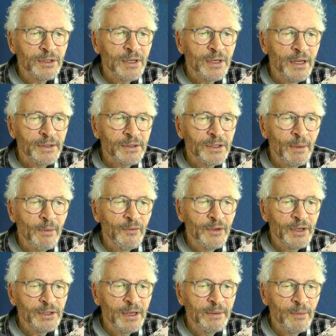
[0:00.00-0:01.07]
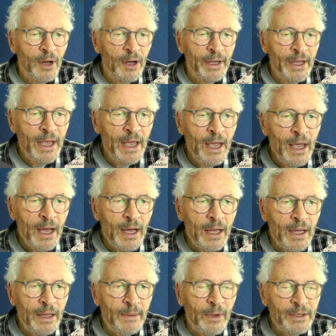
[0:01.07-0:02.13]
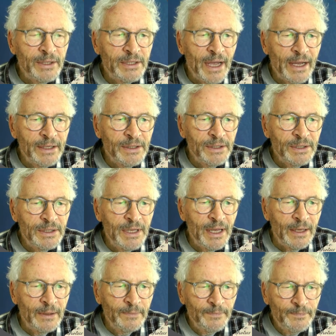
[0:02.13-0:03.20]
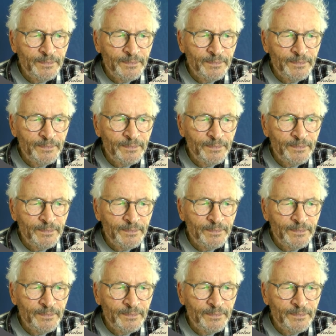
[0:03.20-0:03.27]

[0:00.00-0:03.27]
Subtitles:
some of this in my my second scene,